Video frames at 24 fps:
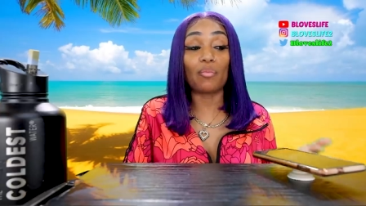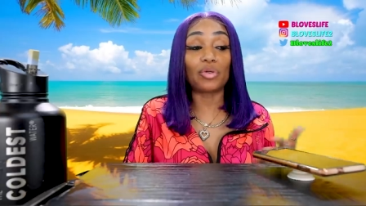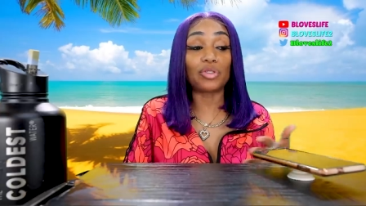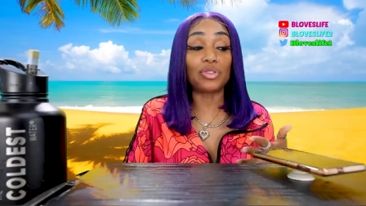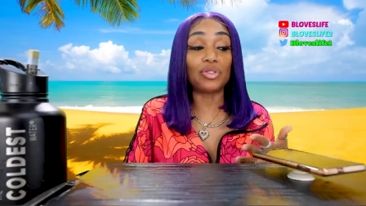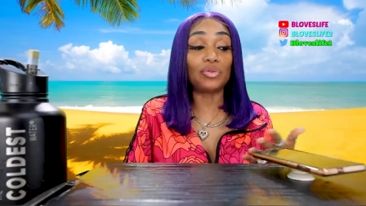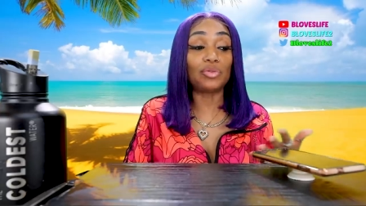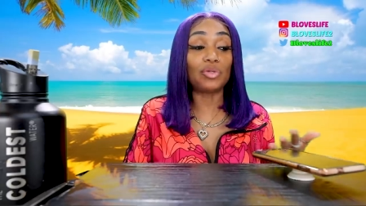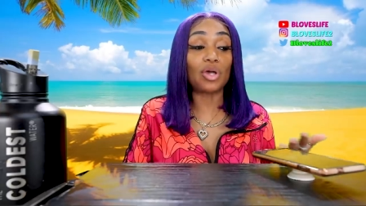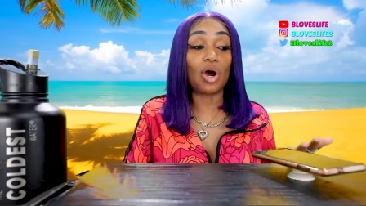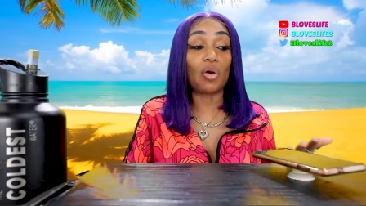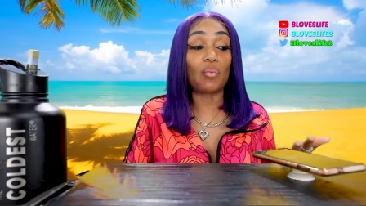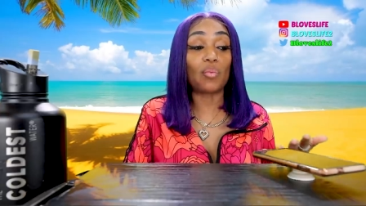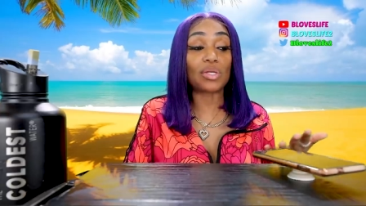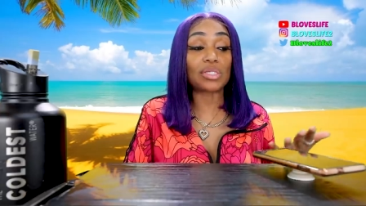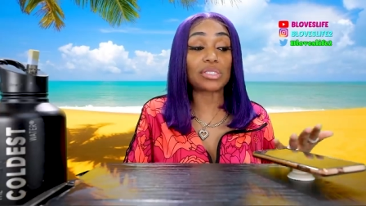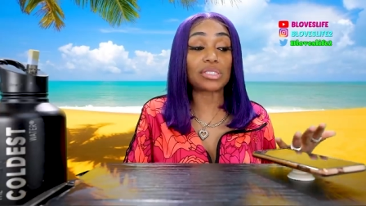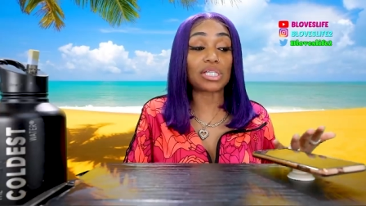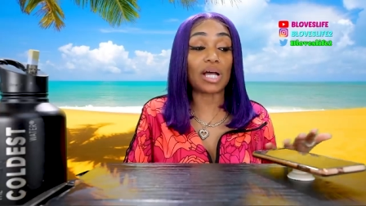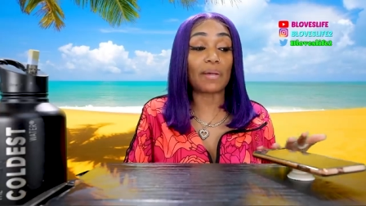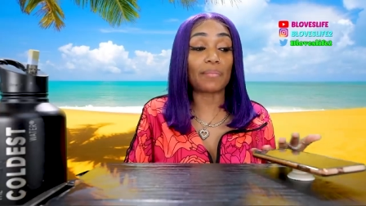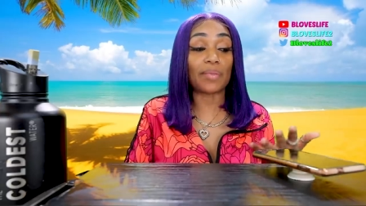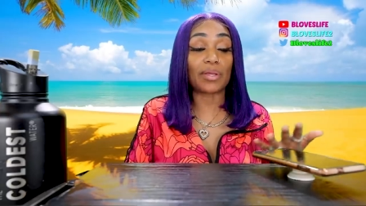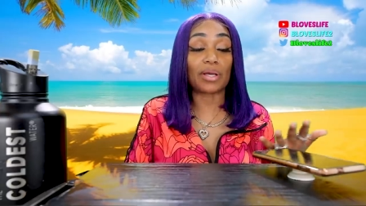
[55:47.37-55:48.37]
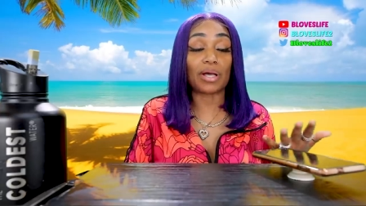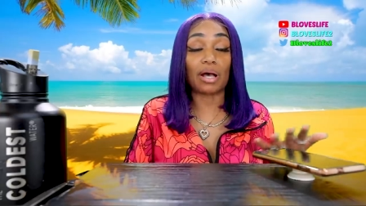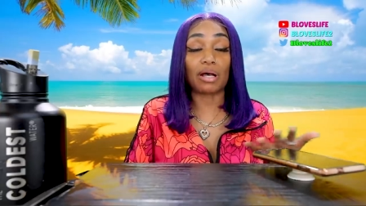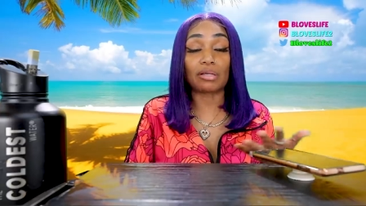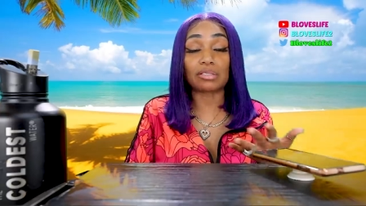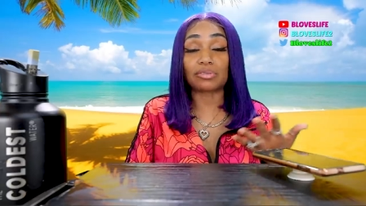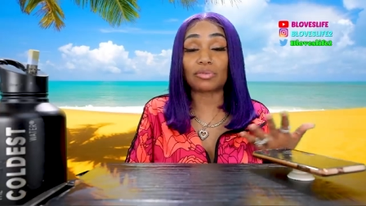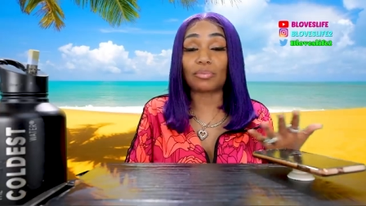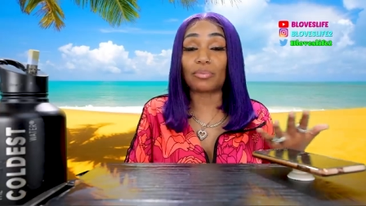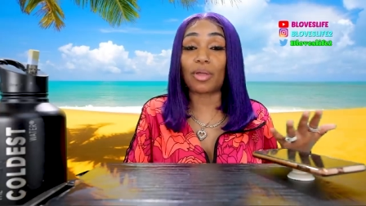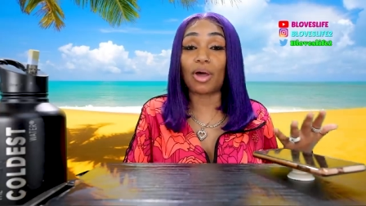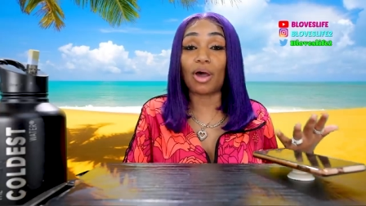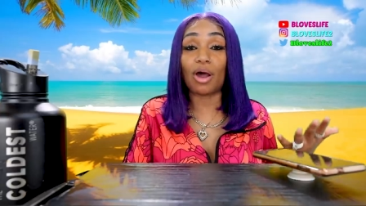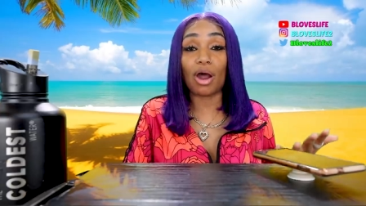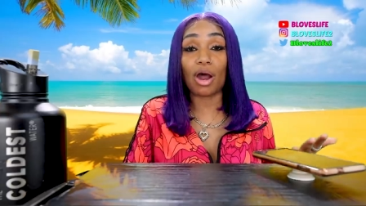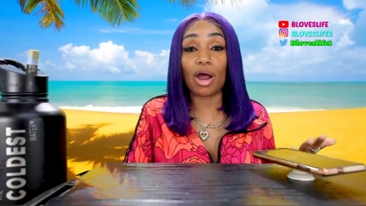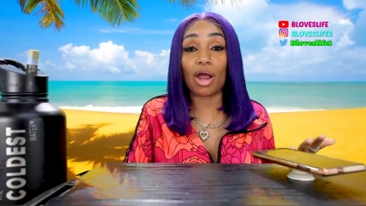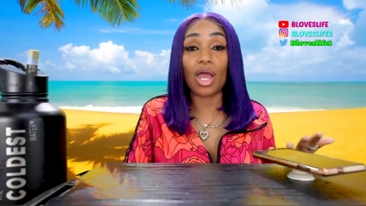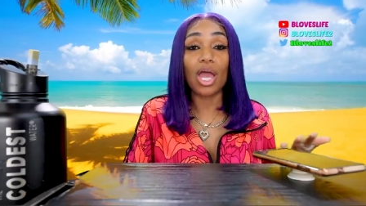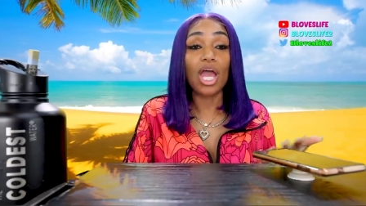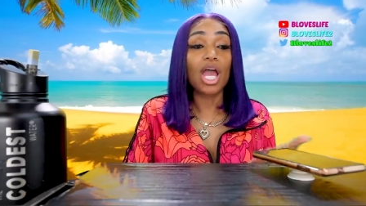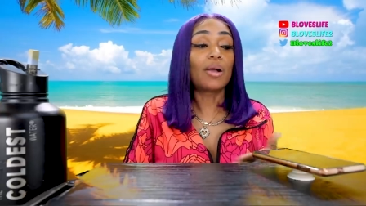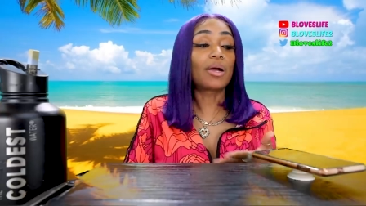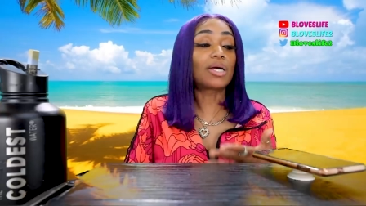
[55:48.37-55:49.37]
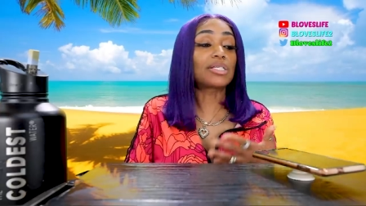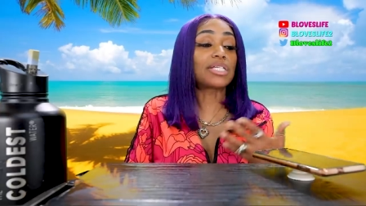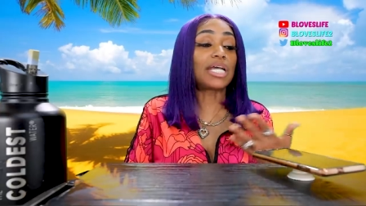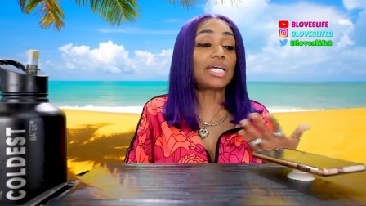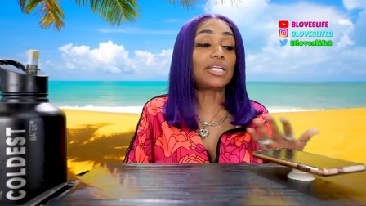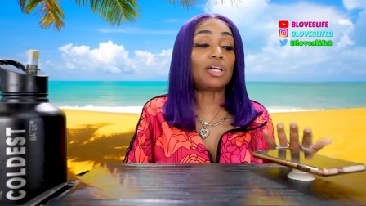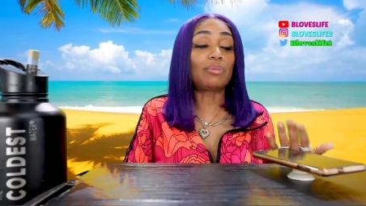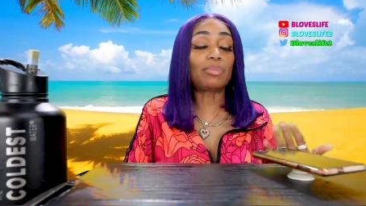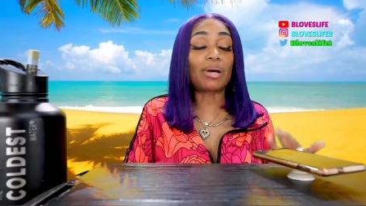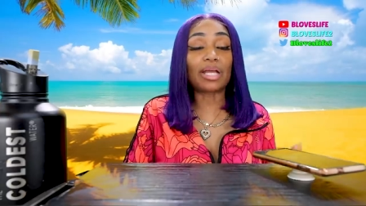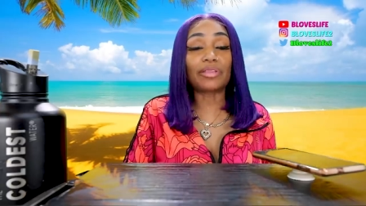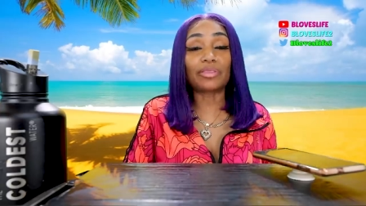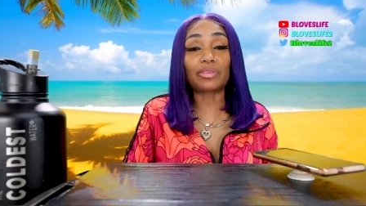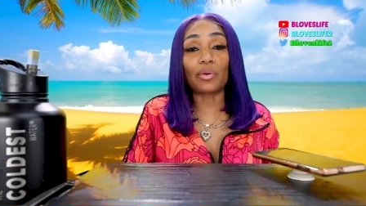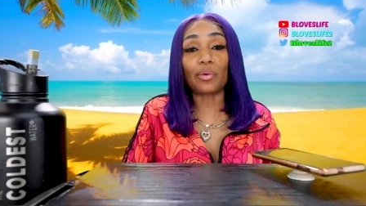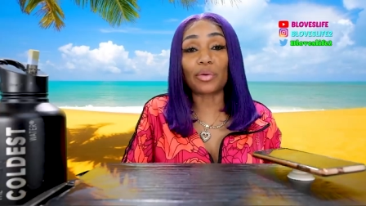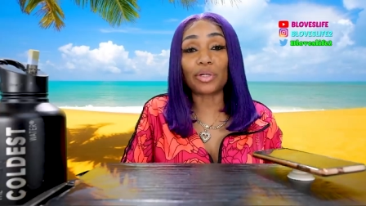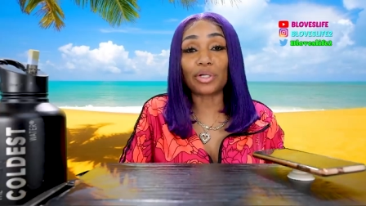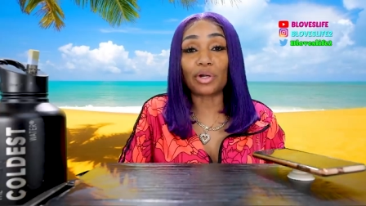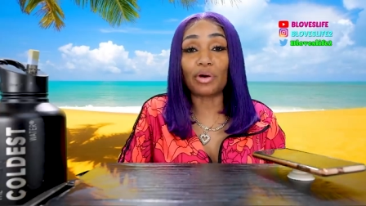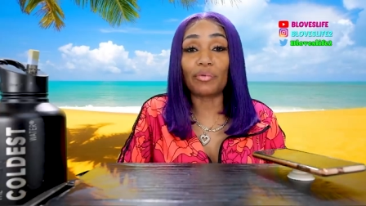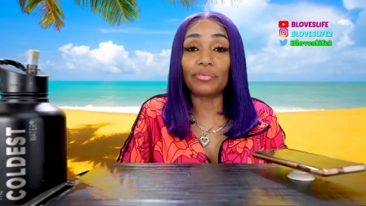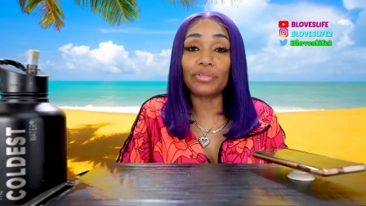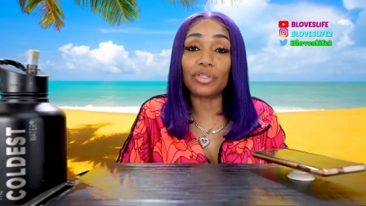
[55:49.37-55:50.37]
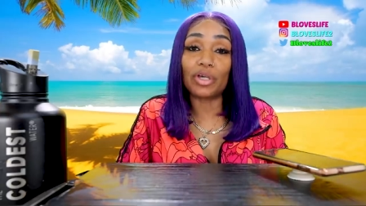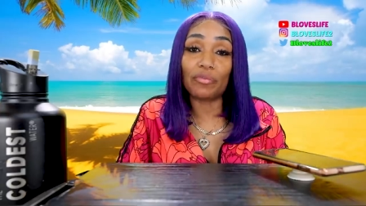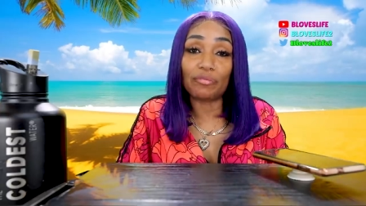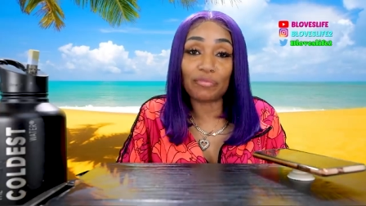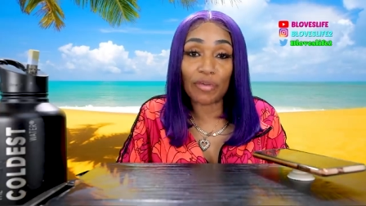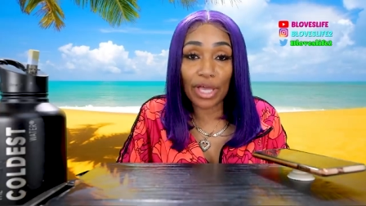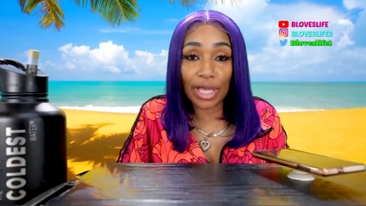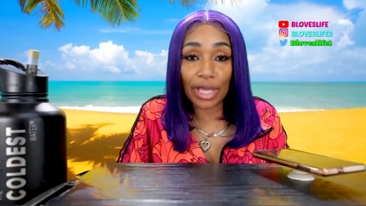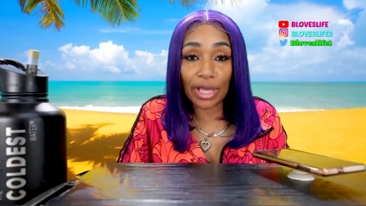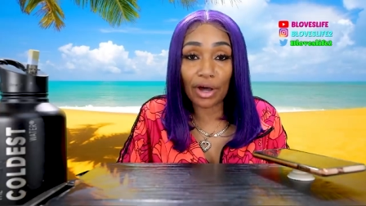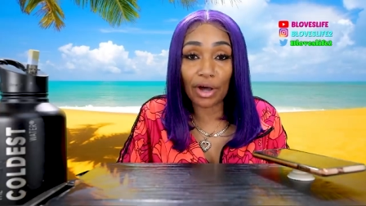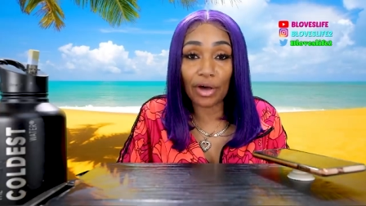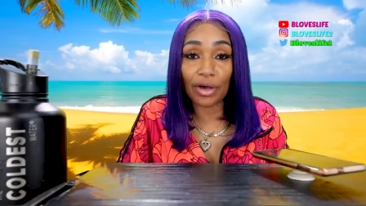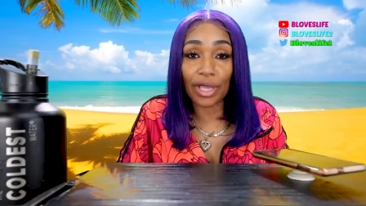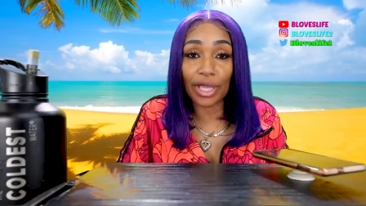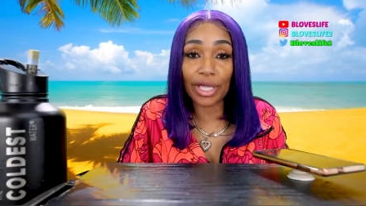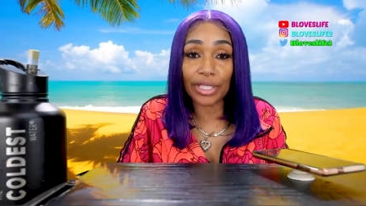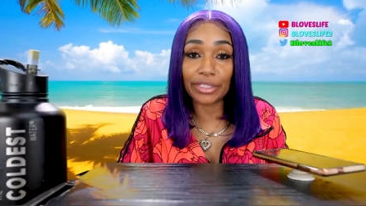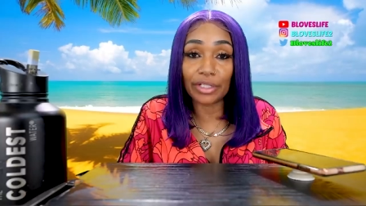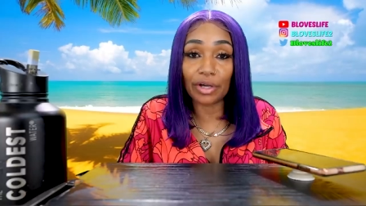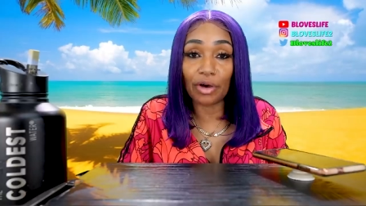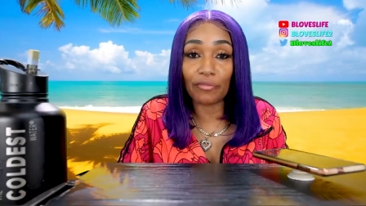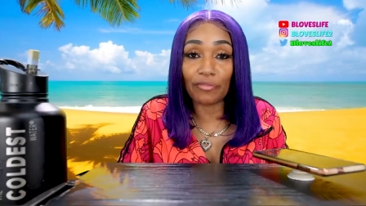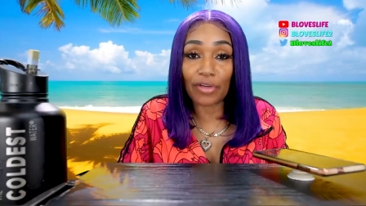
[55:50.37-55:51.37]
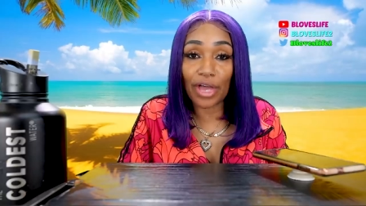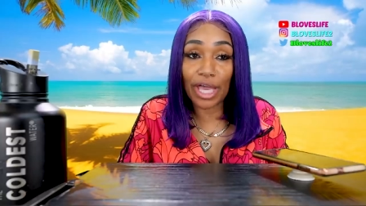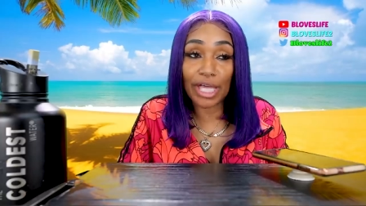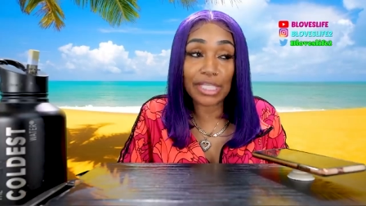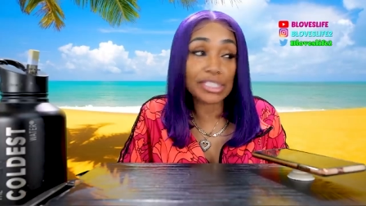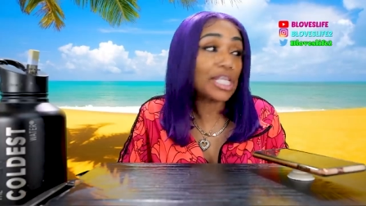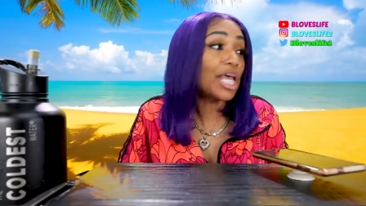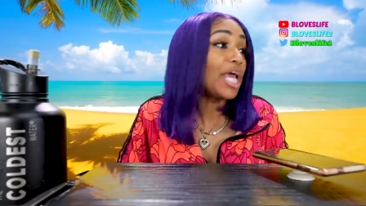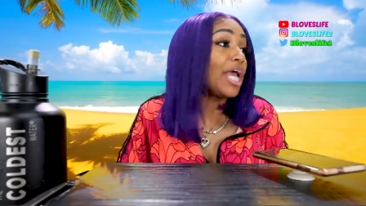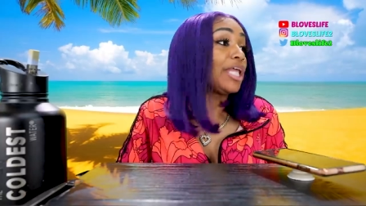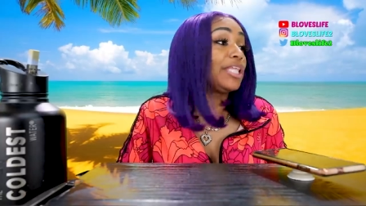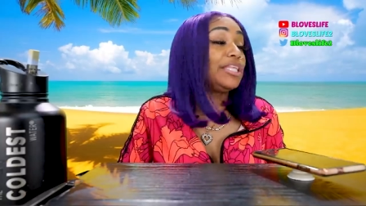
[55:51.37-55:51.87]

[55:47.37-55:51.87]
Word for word: When you know when something comes from the heart, because ain't nobody throwing it over your face uh, in your face.